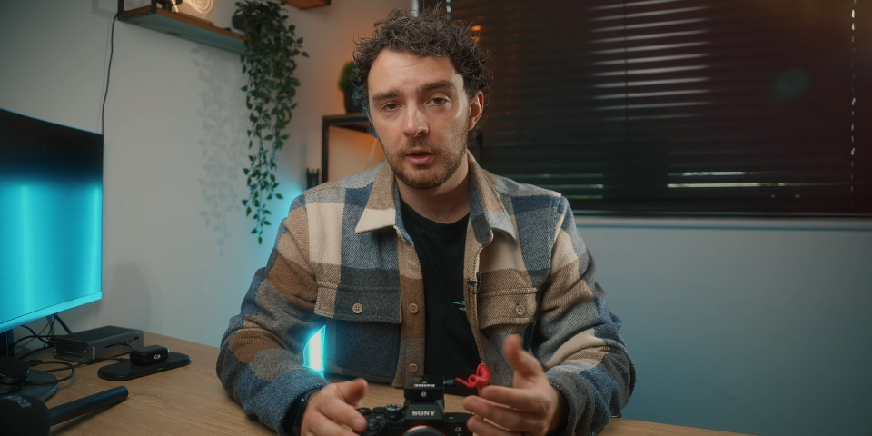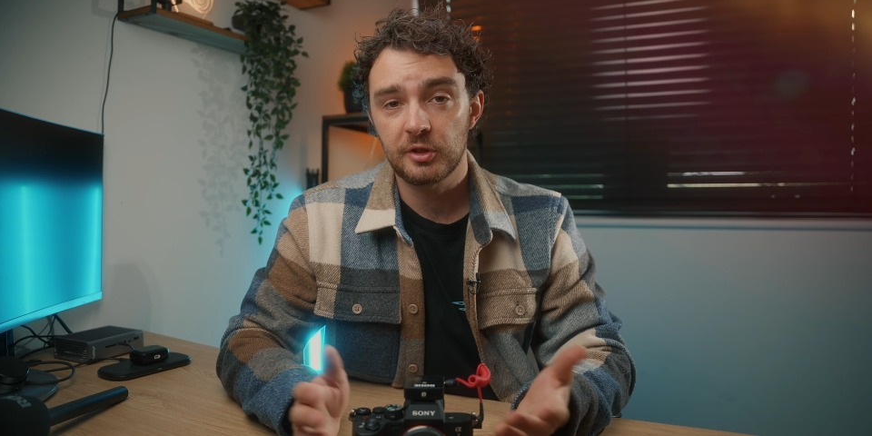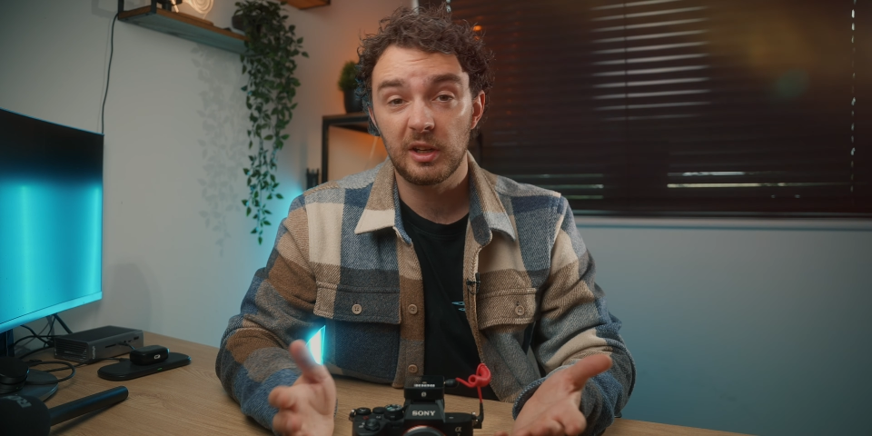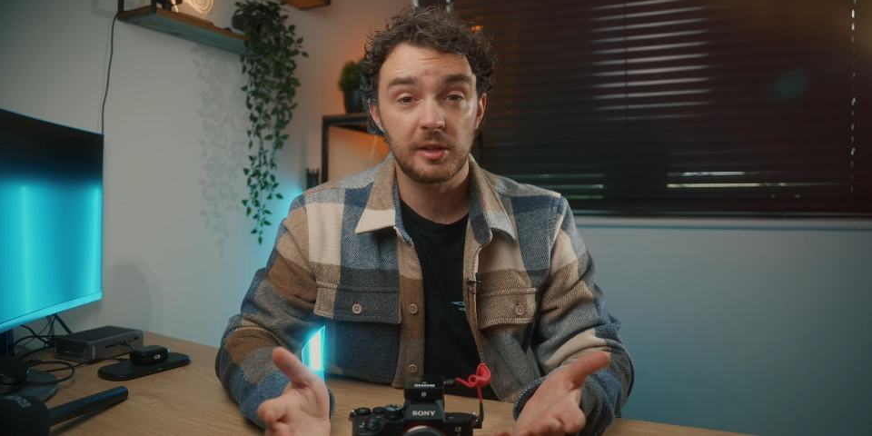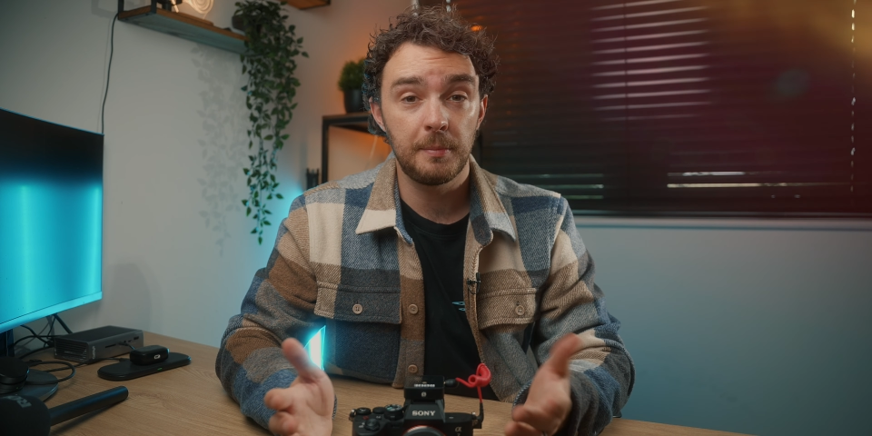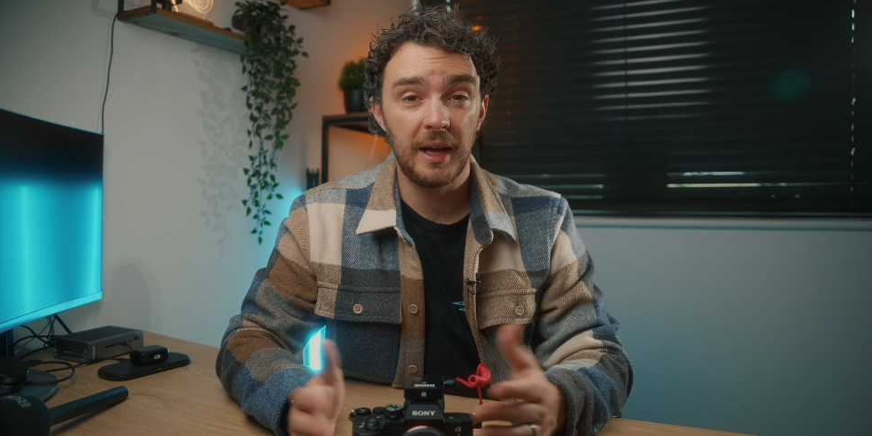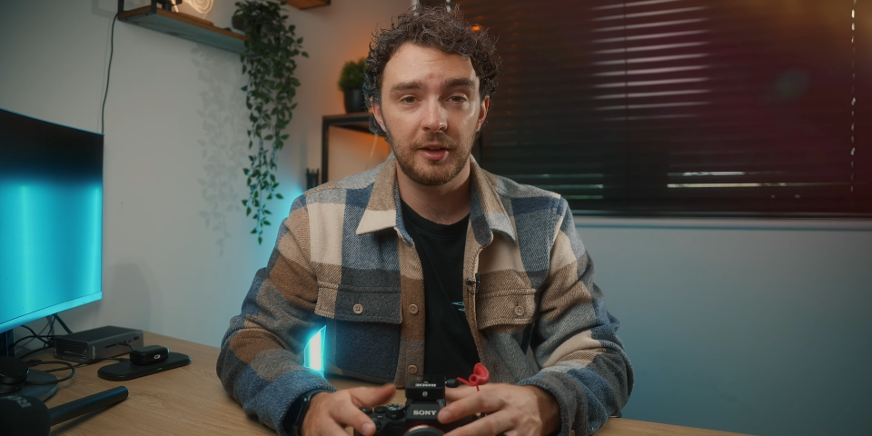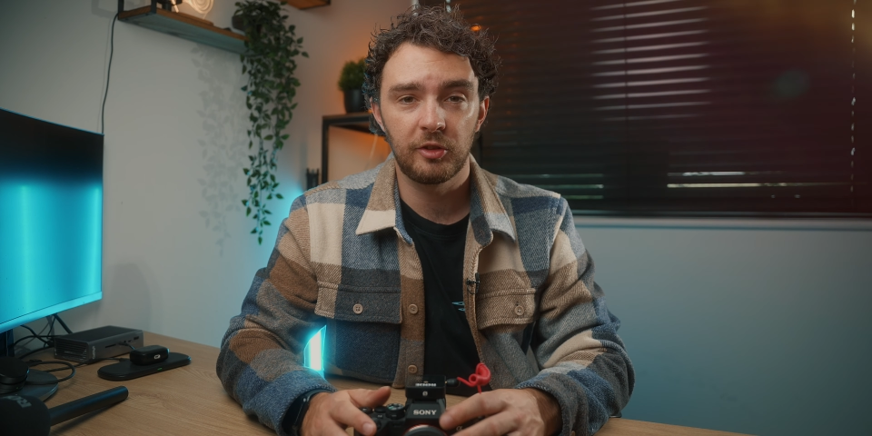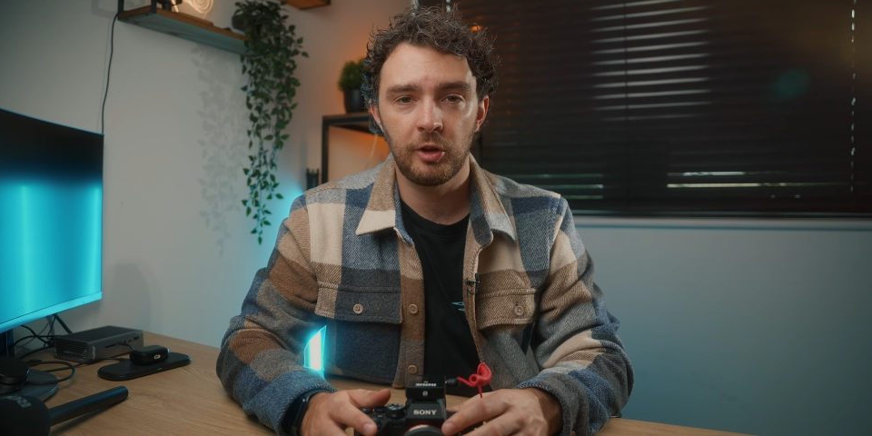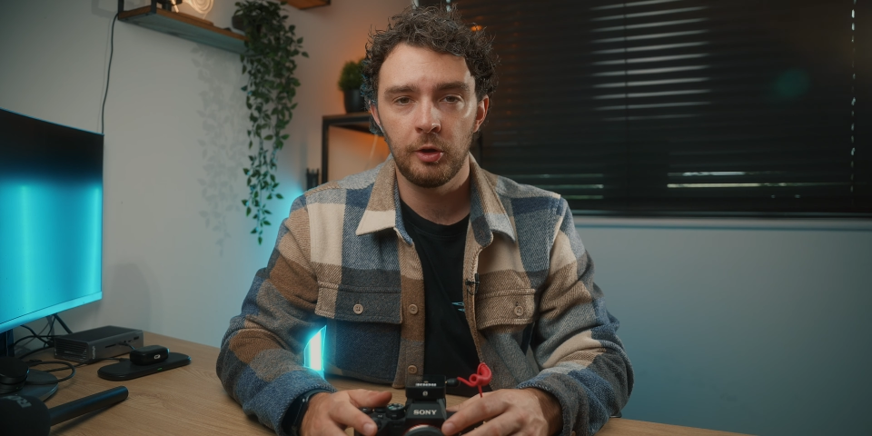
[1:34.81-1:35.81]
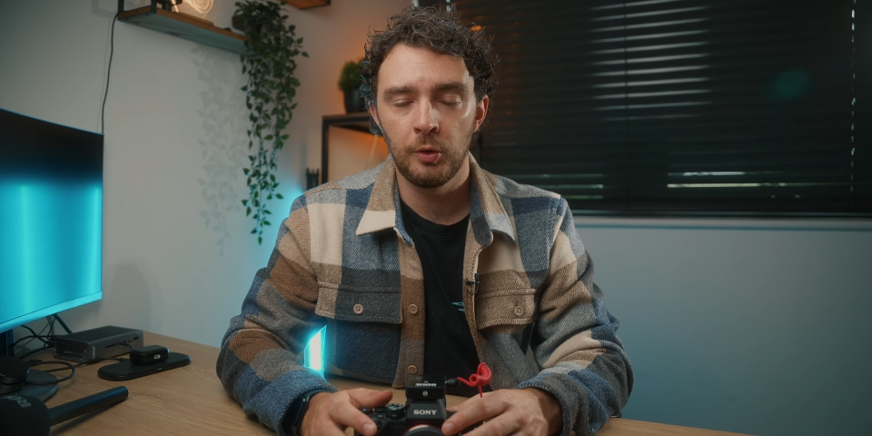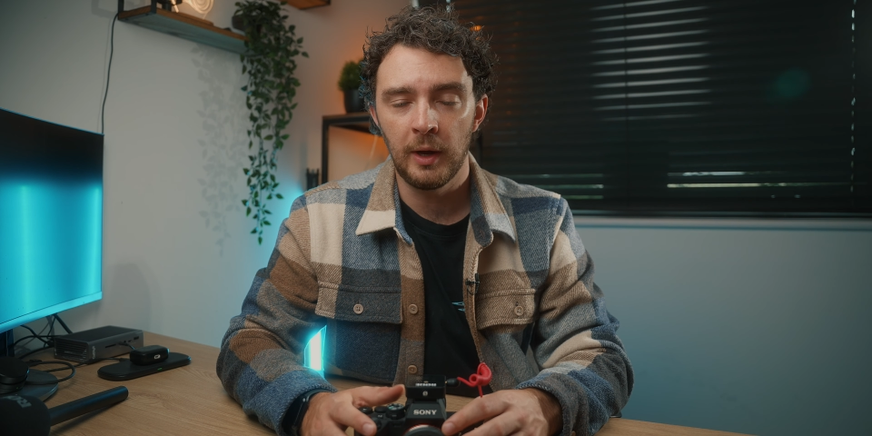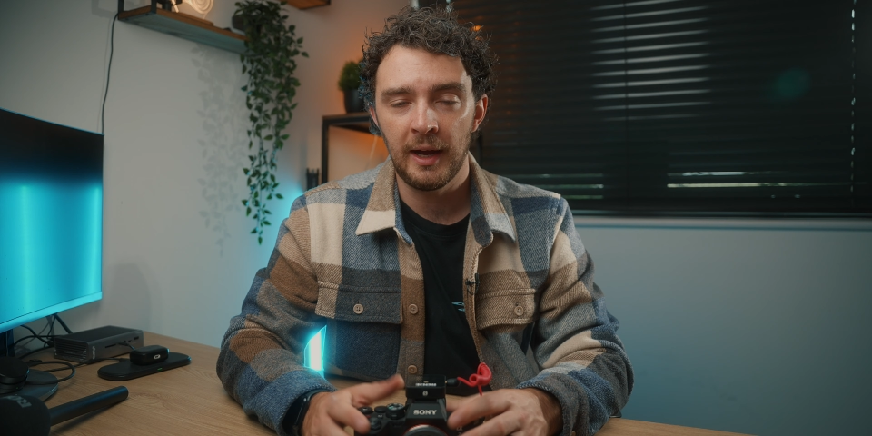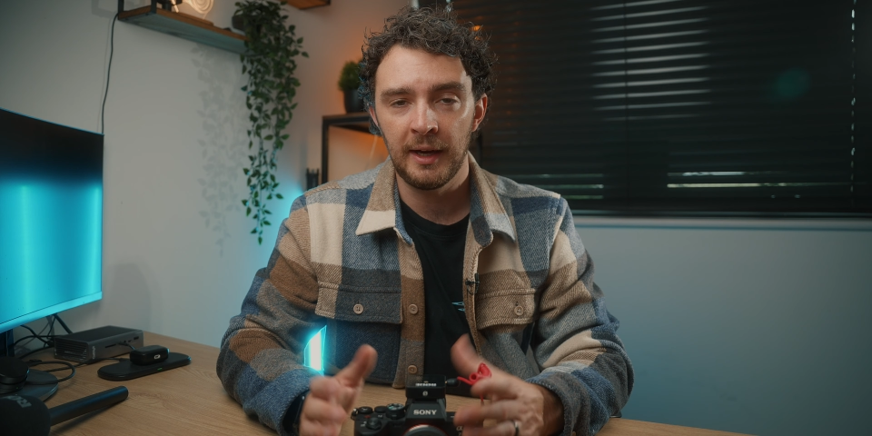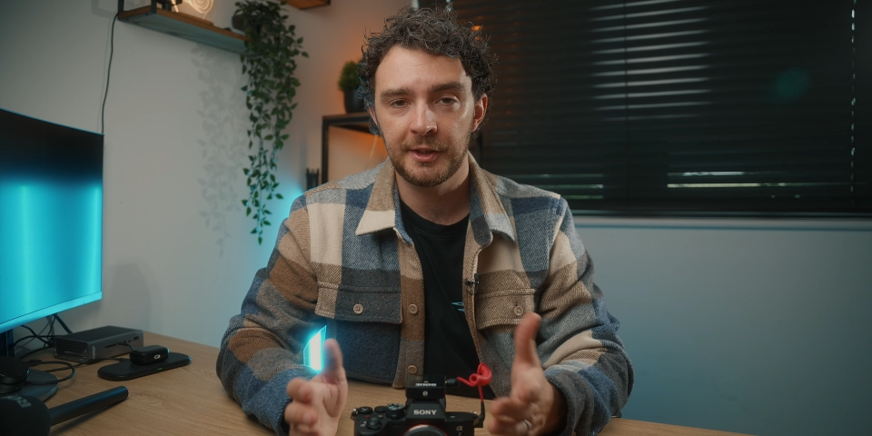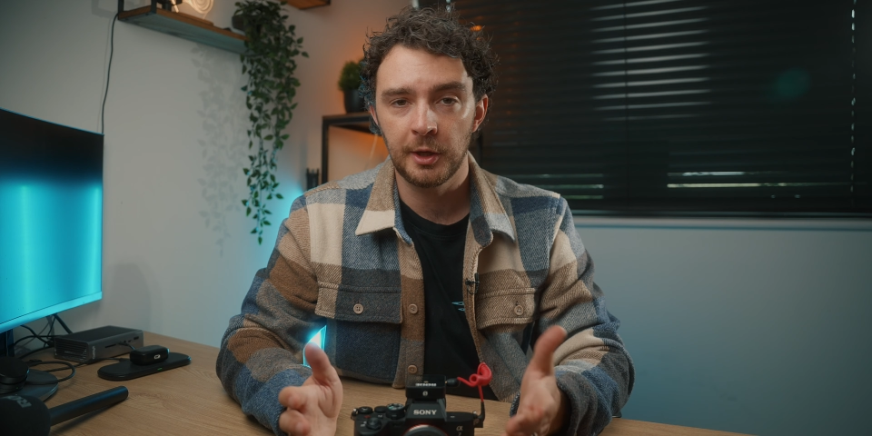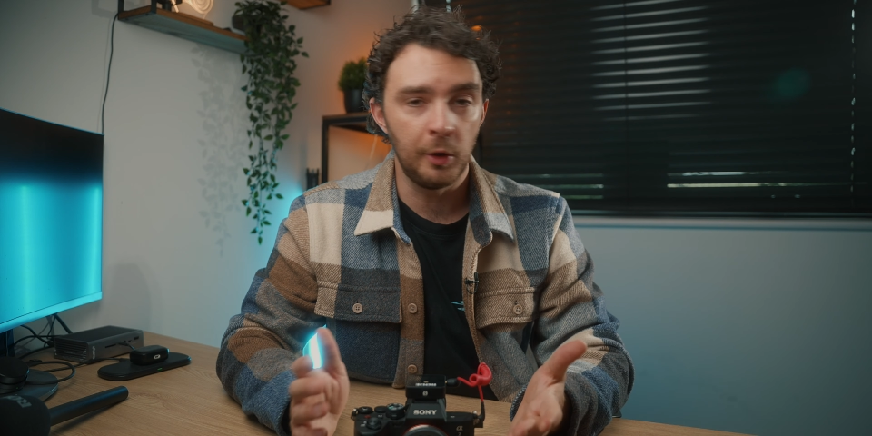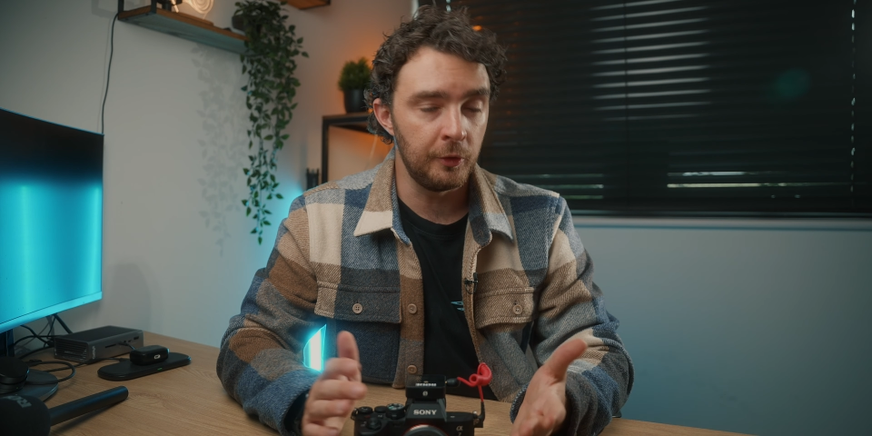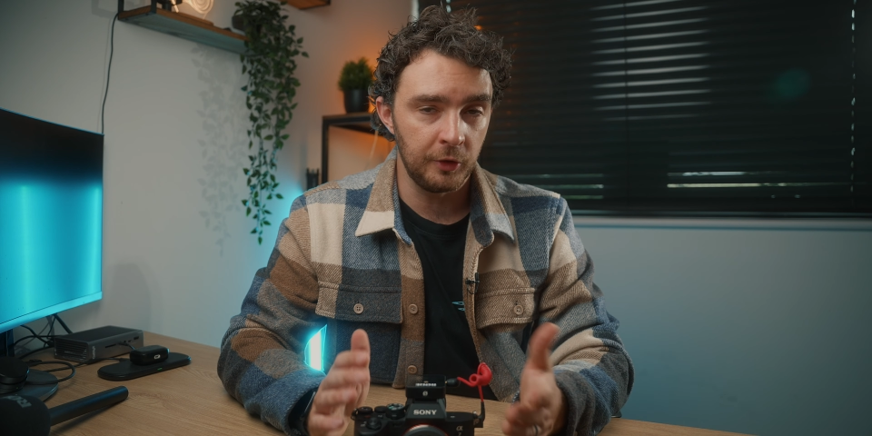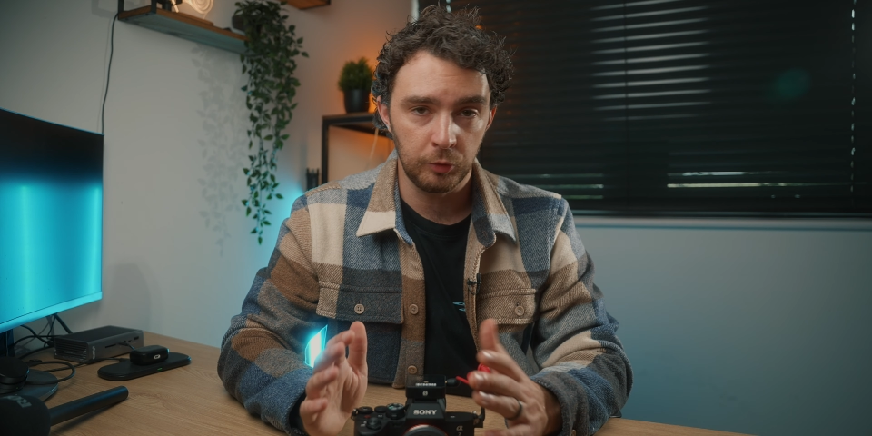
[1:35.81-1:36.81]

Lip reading: So let's compare the 2 and go over the